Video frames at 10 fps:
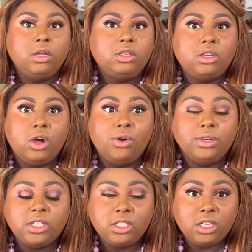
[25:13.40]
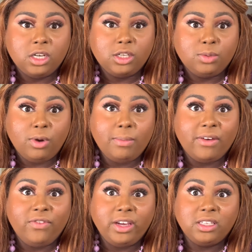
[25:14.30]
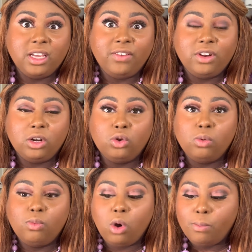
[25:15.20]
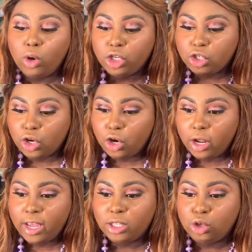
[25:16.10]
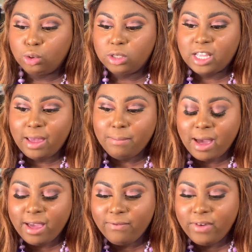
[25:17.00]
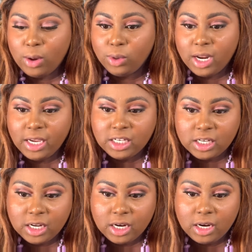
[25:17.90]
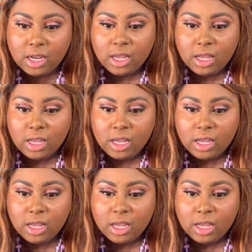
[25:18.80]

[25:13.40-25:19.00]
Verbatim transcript: So just to spray my face to give it a little more moisture and to set my foundation.